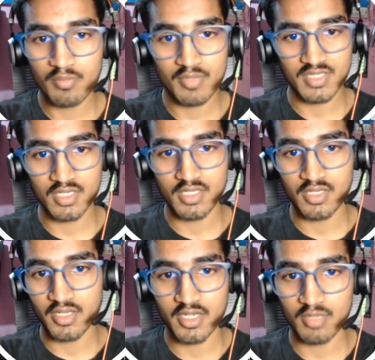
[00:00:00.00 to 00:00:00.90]
basically
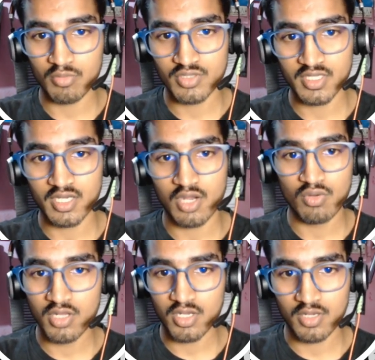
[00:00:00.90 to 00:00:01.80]
a AWS
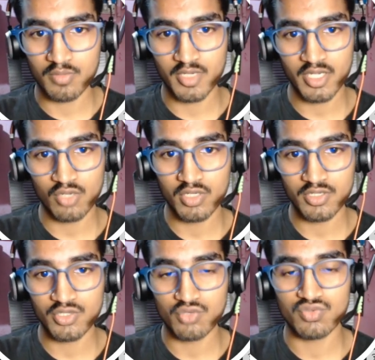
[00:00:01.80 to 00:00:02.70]
account, a particular
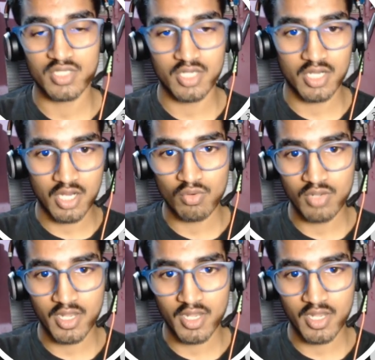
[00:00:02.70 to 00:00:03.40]
user account.